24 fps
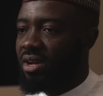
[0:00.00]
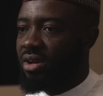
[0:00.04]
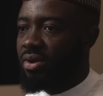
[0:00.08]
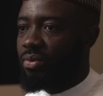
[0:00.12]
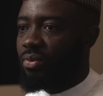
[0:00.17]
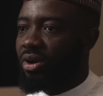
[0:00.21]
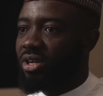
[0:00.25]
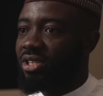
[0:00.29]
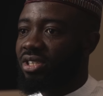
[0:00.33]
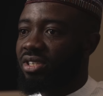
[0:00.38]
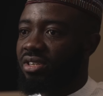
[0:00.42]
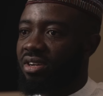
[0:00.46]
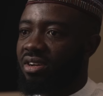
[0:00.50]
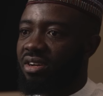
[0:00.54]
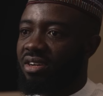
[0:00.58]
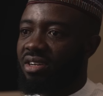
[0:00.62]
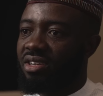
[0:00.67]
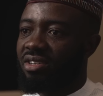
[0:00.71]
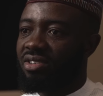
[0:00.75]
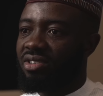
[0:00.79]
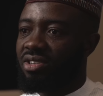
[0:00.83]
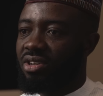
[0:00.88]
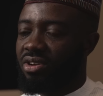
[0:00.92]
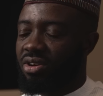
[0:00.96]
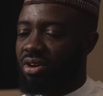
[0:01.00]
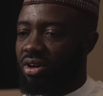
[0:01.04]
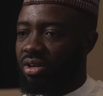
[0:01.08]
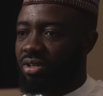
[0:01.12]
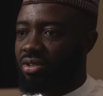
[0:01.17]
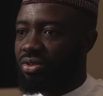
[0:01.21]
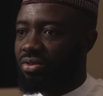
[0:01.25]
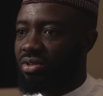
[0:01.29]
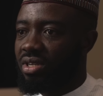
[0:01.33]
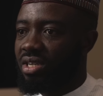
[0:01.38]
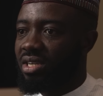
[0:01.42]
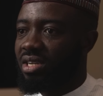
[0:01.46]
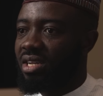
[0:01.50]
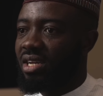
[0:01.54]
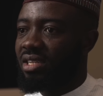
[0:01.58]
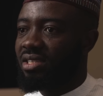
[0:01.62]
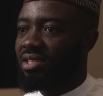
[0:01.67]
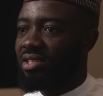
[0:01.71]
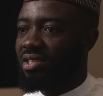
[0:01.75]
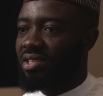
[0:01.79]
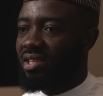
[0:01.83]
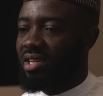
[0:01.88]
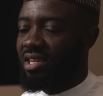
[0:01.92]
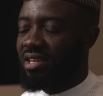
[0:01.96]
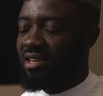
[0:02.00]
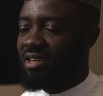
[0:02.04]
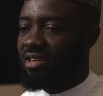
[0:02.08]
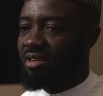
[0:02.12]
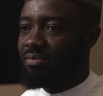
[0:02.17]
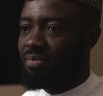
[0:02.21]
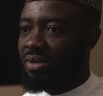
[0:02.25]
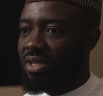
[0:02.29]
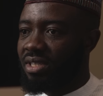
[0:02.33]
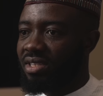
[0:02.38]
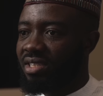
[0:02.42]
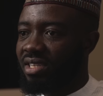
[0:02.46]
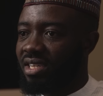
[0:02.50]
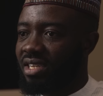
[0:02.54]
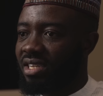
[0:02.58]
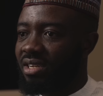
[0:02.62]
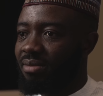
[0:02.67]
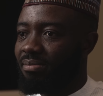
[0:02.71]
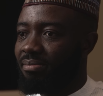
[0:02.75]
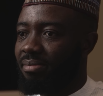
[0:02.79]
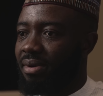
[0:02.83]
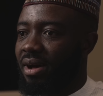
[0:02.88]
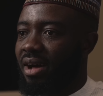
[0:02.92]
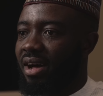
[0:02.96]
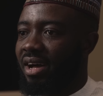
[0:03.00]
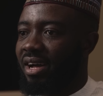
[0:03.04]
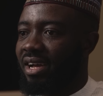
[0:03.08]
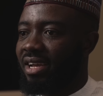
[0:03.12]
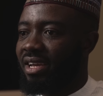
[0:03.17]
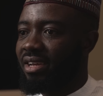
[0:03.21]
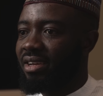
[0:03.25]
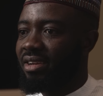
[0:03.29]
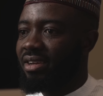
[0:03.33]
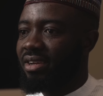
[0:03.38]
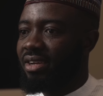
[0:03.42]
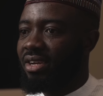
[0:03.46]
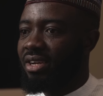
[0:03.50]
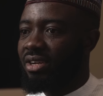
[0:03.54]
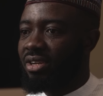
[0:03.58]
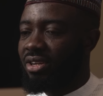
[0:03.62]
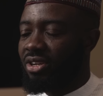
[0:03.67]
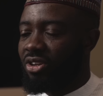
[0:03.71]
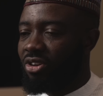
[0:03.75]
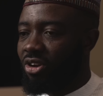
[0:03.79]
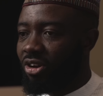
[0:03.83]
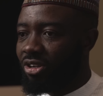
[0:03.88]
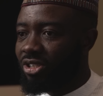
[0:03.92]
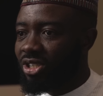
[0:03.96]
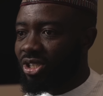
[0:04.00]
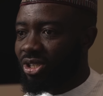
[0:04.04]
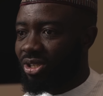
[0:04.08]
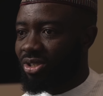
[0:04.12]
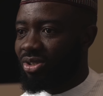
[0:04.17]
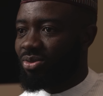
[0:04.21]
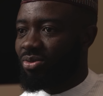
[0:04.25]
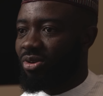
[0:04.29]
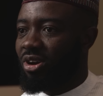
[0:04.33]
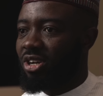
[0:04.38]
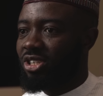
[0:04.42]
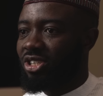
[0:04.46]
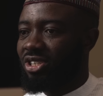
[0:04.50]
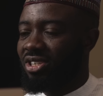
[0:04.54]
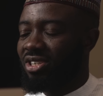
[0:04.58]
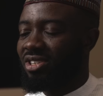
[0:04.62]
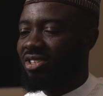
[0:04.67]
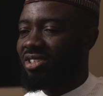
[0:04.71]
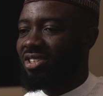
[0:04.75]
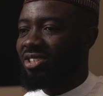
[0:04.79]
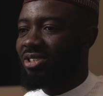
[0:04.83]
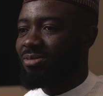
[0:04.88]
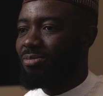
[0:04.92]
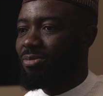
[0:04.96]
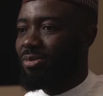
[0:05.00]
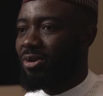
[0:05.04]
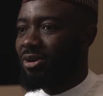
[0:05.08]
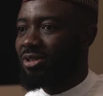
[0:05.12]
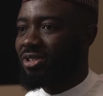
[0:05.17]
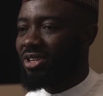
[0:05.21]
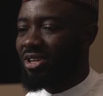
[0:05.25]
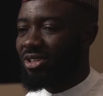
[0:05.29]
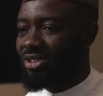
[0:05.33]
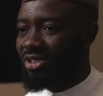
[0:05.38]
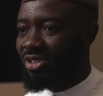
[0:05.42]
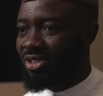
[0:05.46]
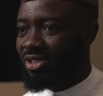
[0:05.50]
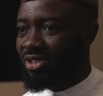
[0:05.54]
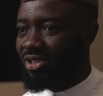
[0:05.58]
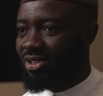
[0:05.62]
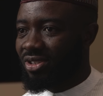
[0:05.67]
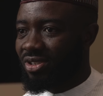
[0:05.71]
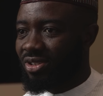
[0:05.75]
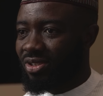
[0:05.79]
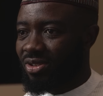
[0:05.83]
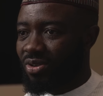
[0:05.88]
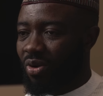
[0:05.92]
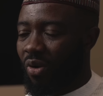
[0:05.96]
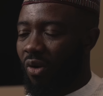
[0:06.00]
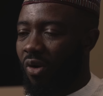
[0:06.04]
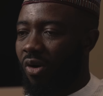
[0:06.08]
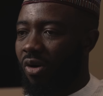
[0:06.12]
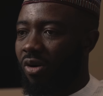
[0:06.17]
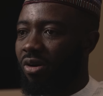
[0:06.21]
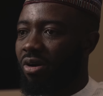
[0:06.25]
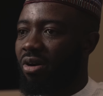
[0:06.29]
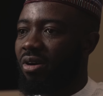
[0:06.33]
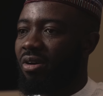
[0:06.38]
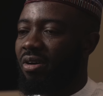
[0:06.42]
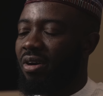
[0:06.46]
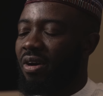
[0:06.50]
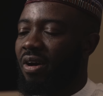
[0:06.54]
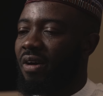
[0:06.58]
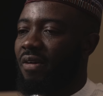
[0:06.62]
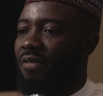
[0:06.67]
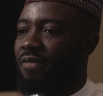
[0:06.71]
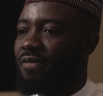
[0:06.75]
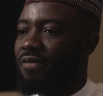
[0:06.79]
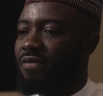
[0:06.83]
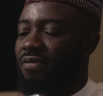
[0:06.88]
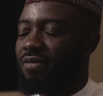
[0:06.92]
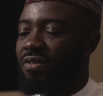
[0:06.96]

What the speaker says: Russia is a country that is inhabited by not just Russians, but a score of